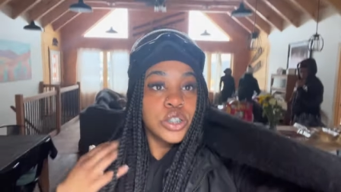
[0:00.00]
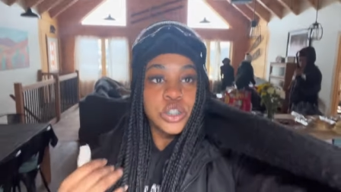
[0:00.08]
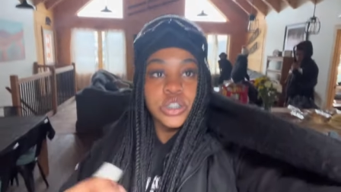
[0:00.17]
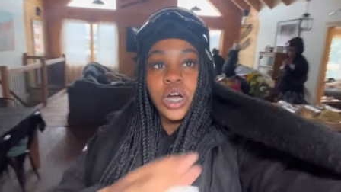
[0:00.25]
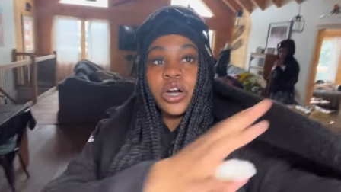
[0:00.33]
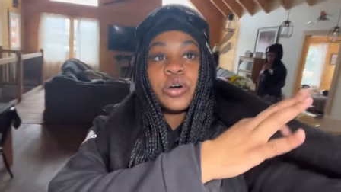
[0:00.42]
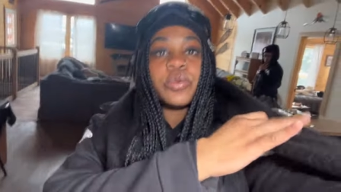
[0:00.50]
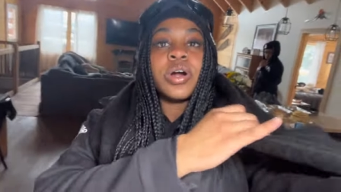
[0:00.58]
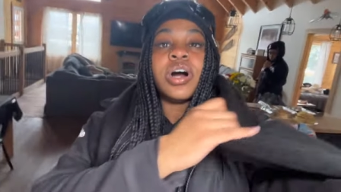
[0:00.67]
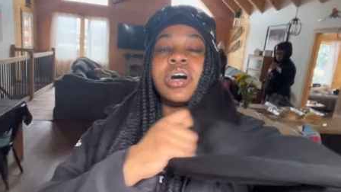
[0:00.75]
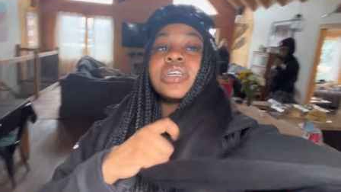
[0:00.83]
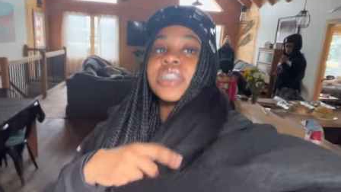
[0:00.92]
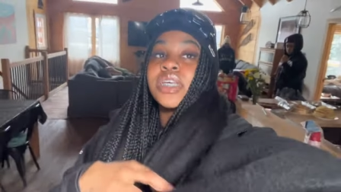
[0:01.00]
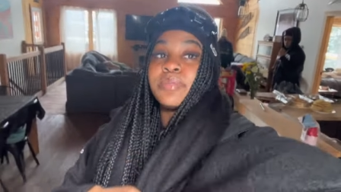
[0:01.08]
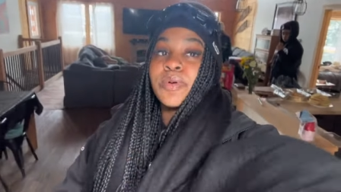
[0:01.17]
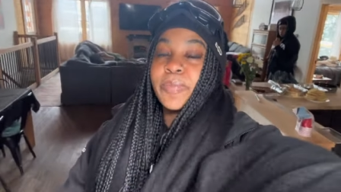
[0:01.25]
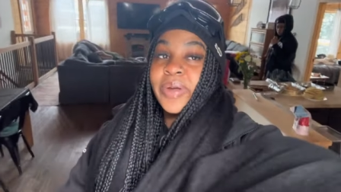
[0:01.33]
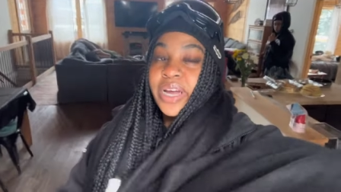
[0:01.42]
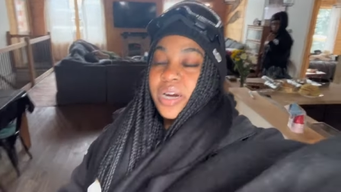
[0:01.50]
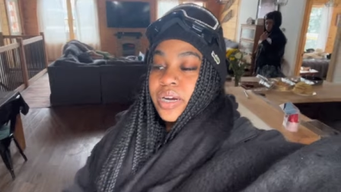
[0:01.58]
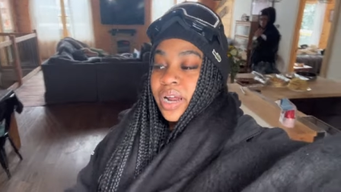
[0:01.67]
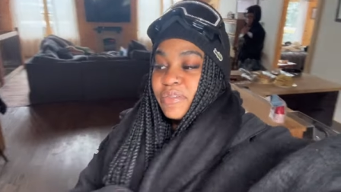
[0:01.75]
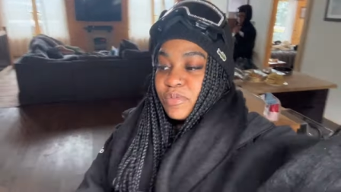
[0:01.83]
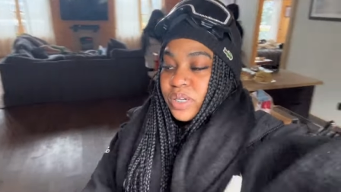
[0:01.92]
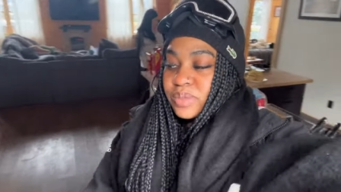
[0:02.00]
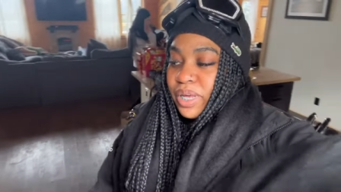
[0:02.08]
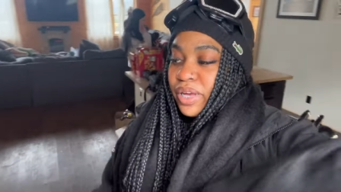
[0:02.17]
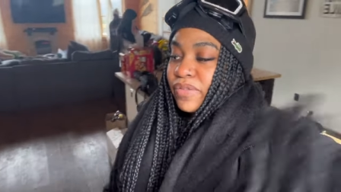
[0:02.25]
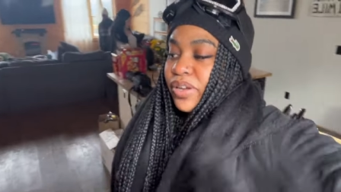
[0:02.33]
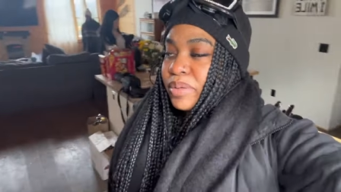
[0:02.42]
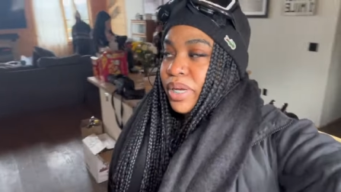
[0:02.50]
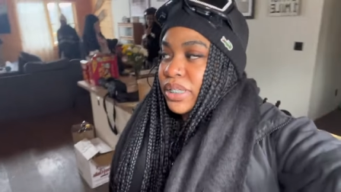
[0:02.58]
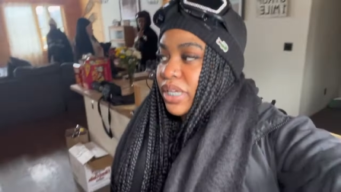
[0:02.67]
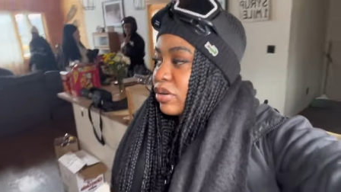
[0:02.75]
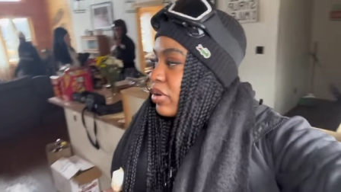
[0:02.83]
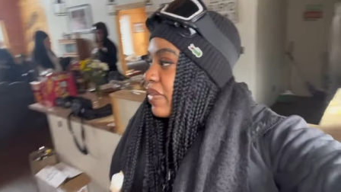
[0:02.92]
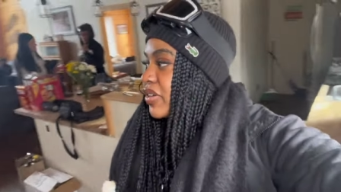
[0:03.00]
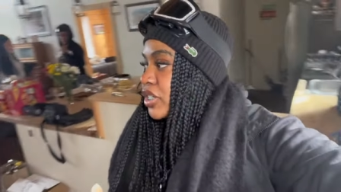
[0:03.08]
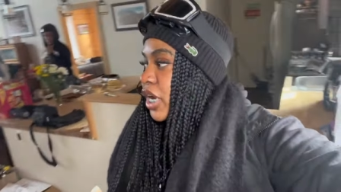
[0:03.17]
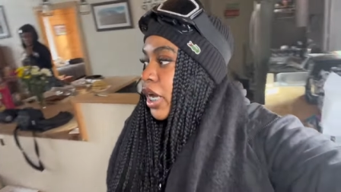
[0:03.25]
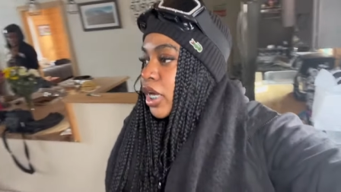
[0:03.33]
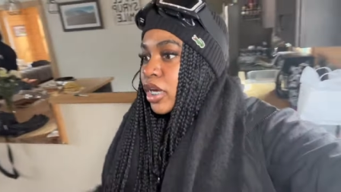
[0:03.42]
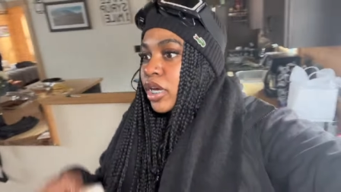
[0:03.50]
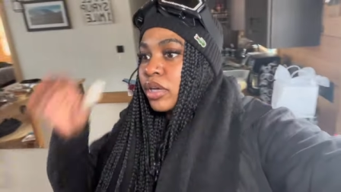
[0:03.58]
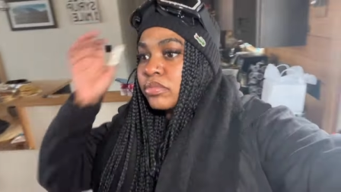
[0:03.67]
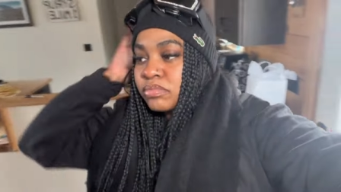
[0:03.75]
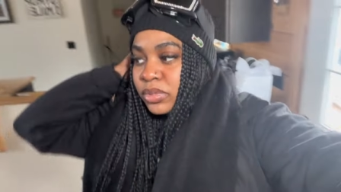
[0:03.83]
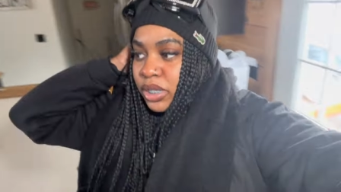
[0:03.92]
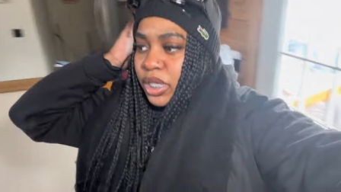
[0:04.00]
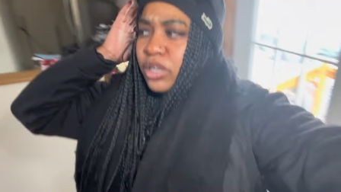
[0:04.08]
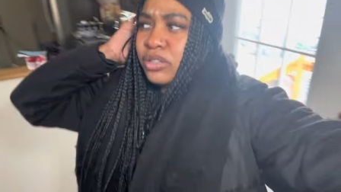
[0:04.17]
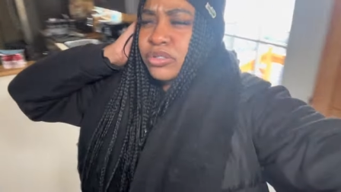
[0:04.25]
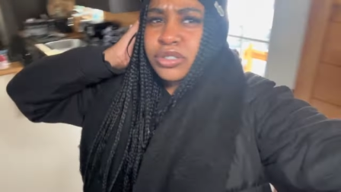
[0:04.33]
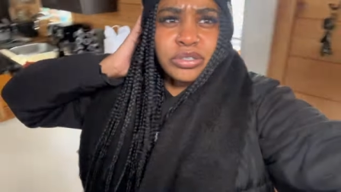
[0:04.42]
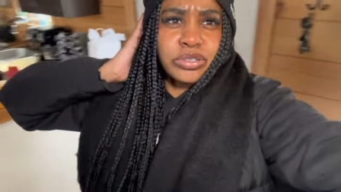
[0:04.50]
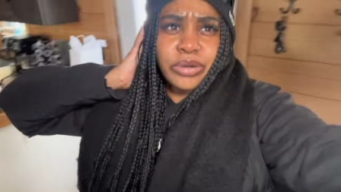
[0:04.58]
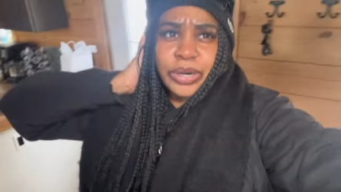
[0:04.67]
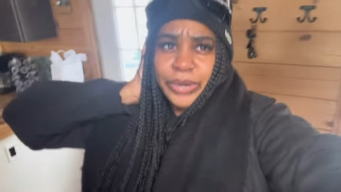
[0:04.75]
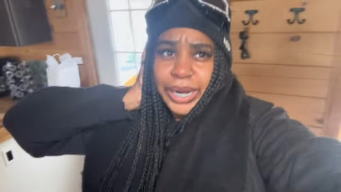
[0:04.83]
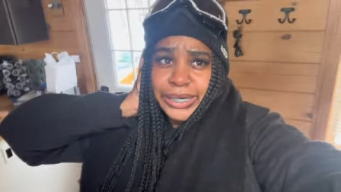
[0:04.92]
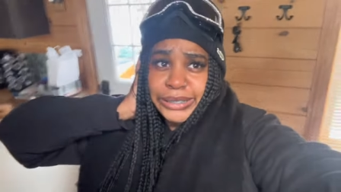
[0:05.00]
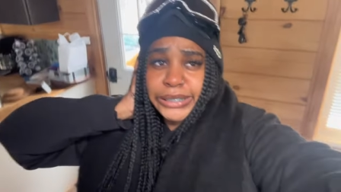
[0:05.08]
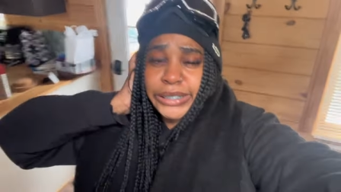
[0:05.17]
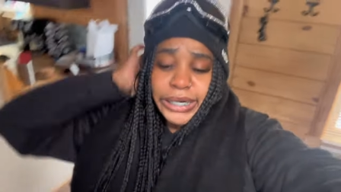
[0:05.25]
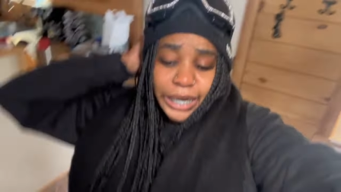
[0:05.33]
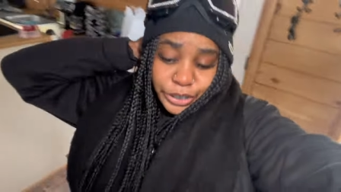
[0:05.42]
So we're all ski prepared. Everyone's making fun of me because I don't have a jacket, but they still don't know how to ski and I